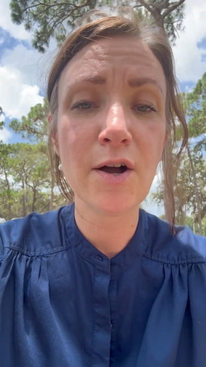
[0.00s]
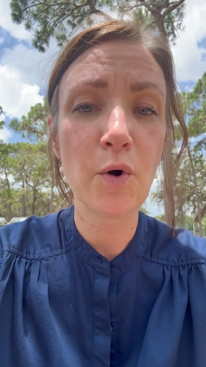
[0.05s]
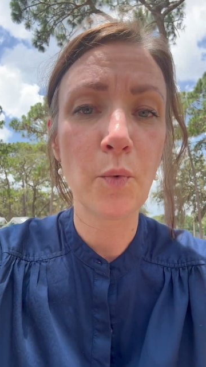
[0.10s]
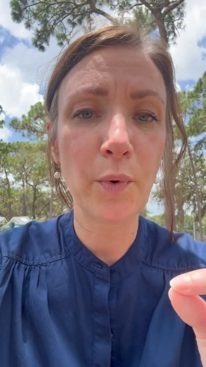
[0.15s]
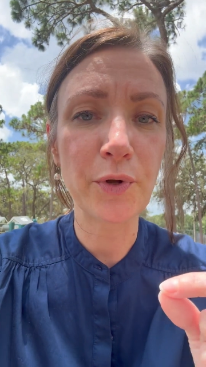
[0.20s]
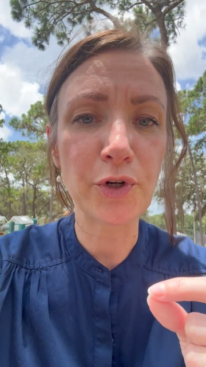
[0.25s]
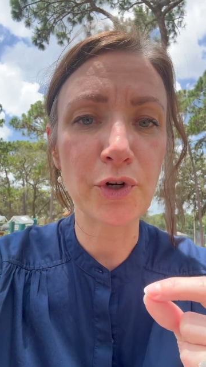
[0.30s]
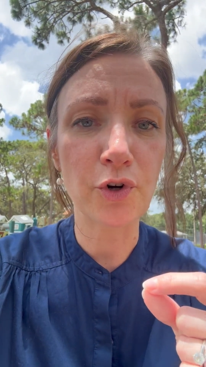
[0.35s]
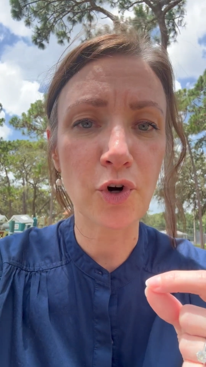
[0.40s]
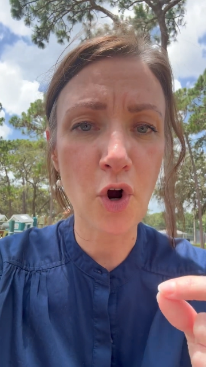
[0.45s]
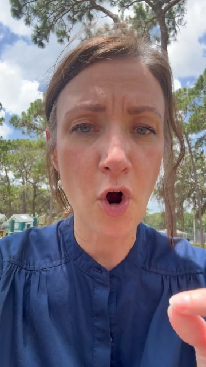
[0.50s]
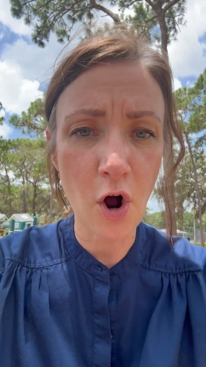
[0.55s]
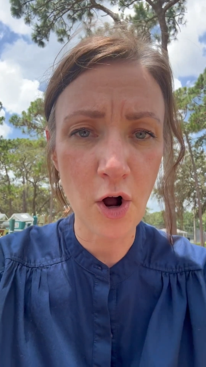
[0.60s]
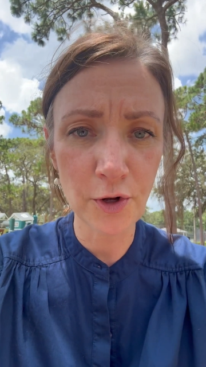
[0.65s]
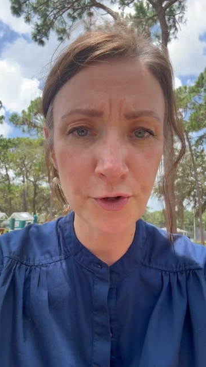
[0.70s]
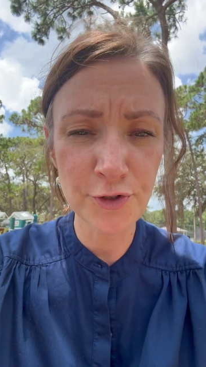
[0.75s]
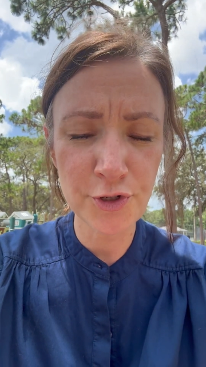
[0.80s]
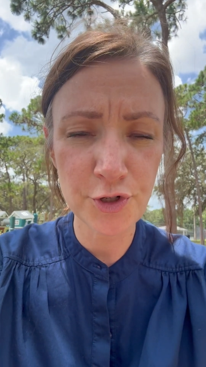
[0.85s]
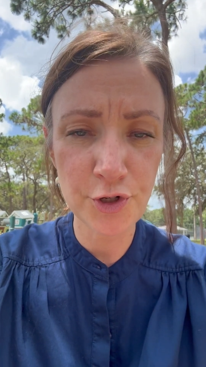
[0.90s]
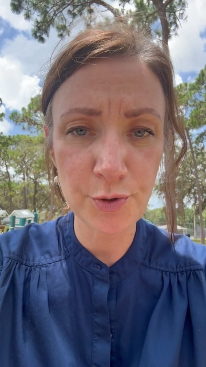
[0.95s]
When you're
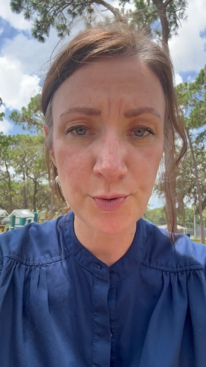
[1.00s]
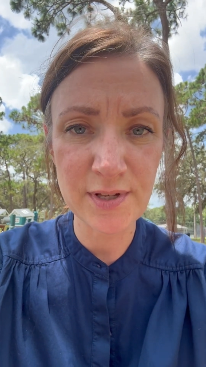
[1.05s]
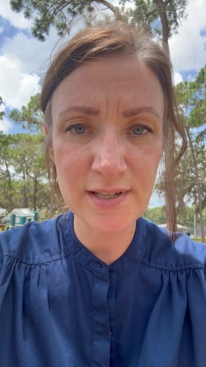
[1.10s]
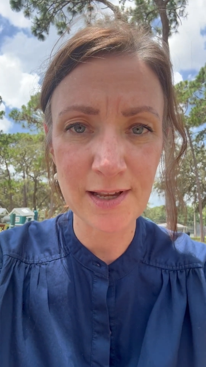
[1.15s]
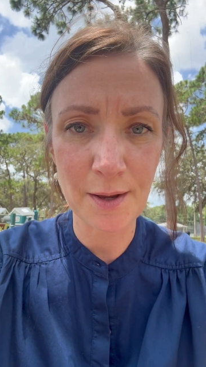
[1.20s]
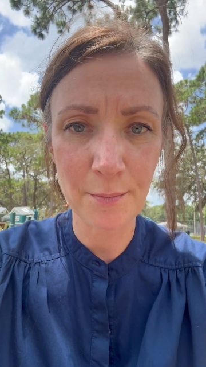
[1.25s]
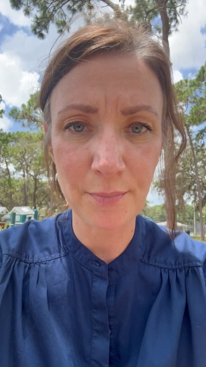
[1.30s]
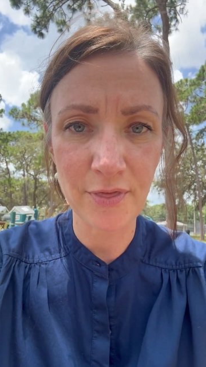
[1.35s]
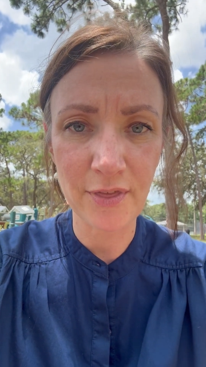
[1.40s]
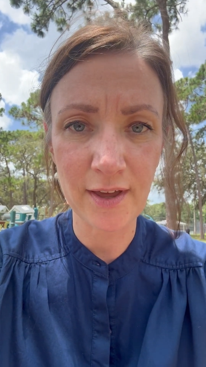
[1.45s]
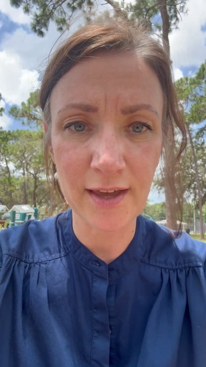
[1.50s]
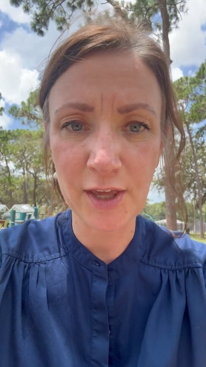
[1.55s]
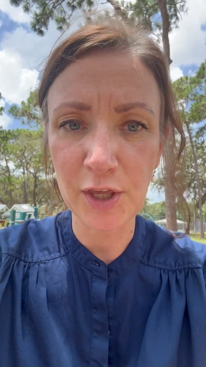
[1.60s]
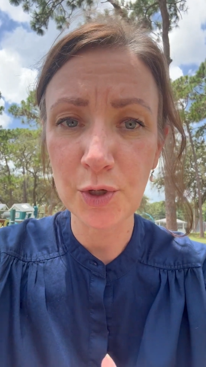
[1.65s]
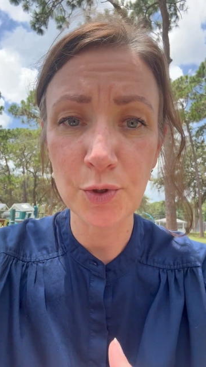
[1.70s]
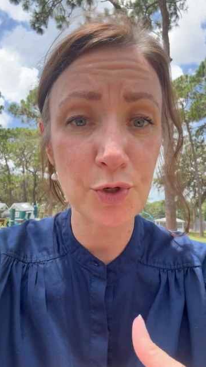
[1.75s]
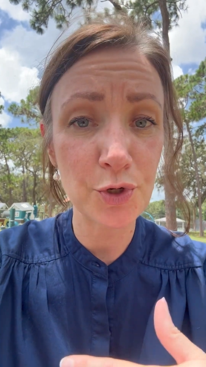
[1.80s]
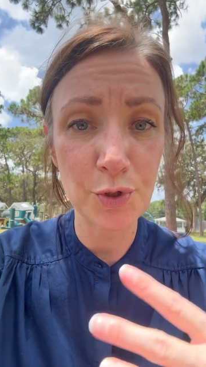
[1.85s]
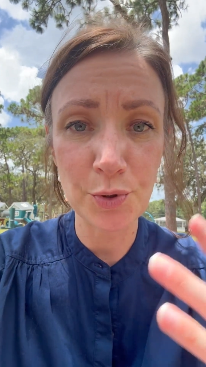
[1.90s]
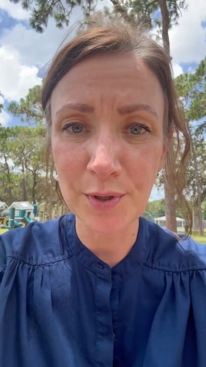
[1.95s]
called to do something,
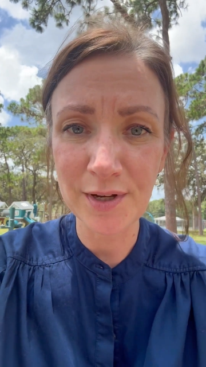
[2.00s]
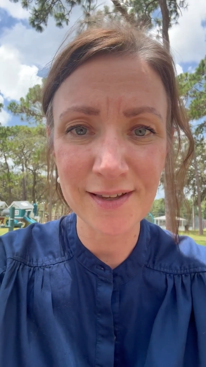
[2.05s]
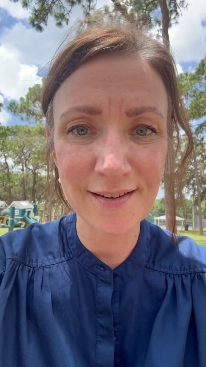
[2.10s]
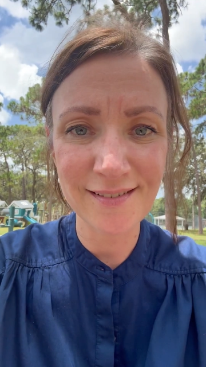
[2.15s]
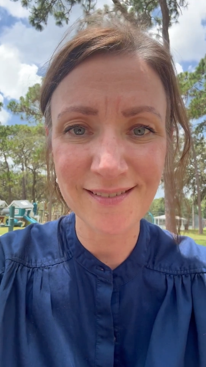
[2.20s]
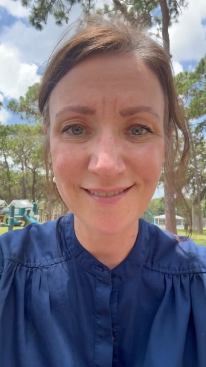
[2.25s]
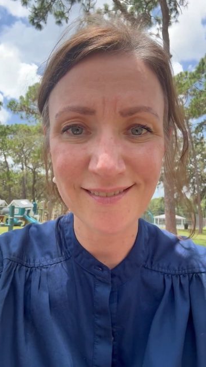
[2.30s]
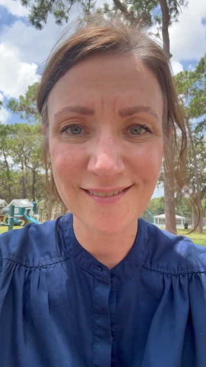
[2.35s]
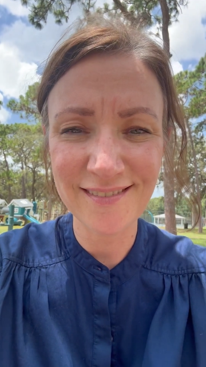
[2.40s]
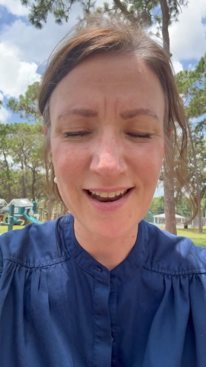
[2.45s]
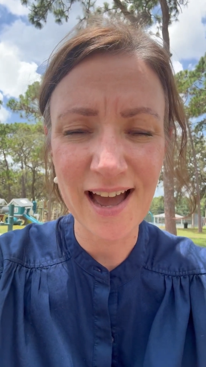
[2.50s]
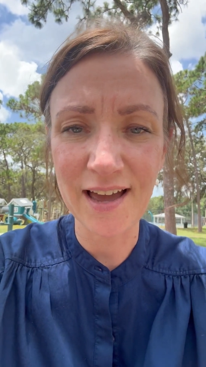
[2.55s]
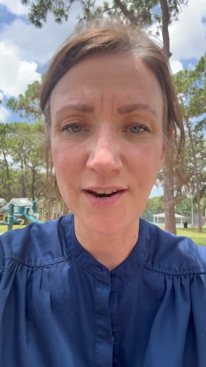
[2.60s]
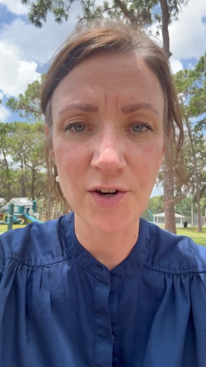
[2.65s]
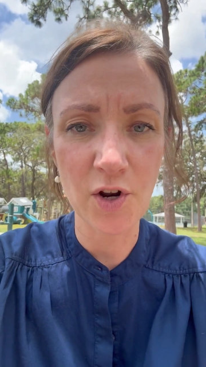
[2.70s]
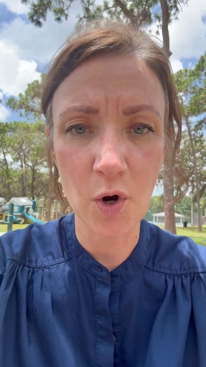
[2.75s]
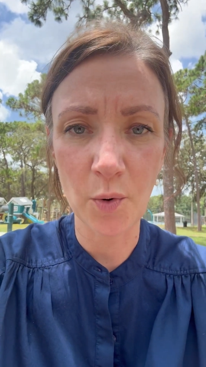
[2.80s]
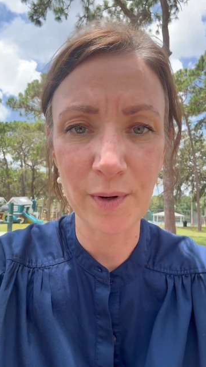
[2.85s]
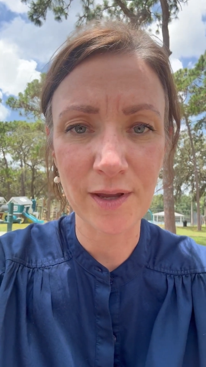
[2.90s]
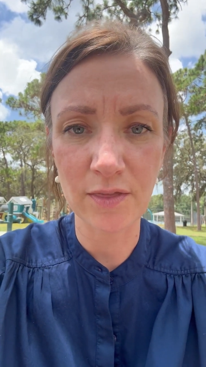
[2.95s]
you do it not
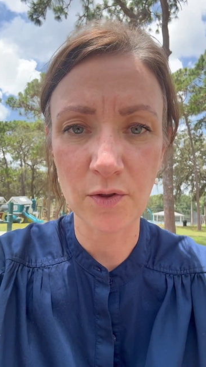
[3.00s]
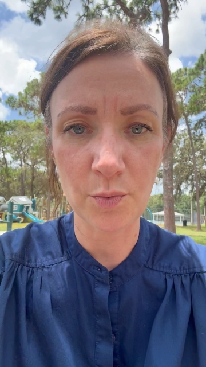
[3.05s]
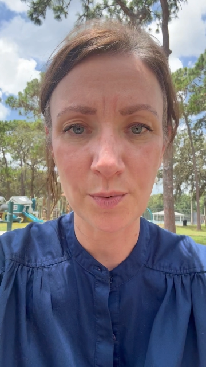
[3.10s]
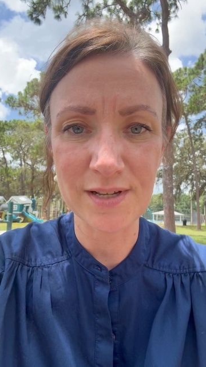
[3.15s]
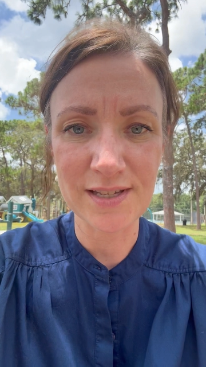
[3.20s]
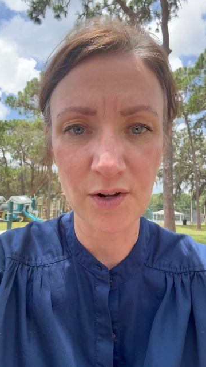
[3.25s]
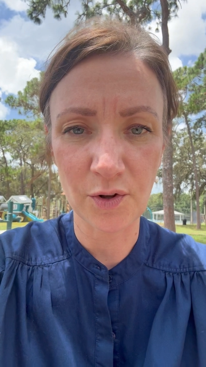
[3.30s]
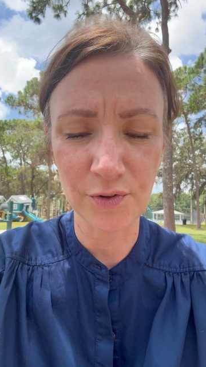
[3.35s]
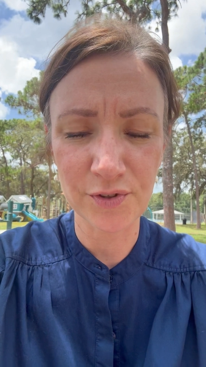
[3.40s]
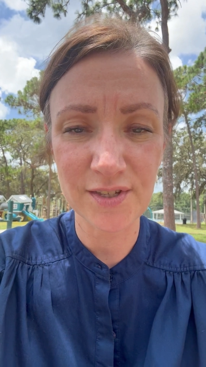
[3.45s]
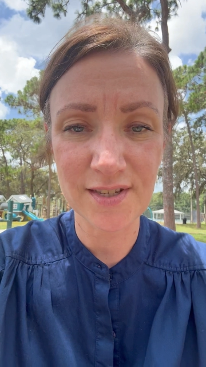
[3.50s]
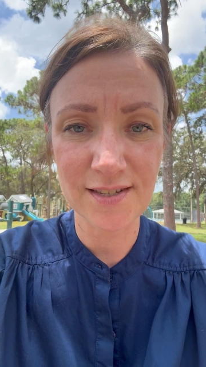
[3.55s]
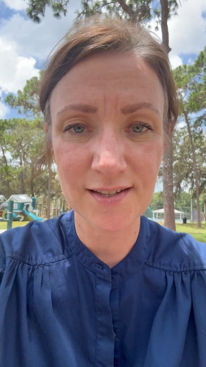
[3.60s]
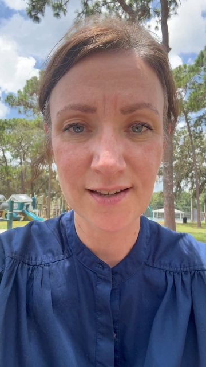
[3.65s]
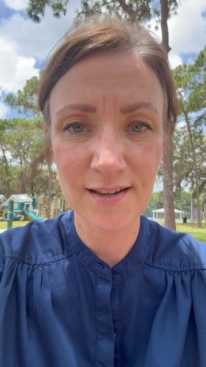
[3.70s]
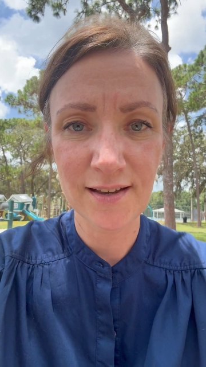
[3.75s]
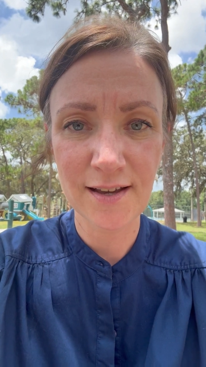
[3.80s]
knowing the results.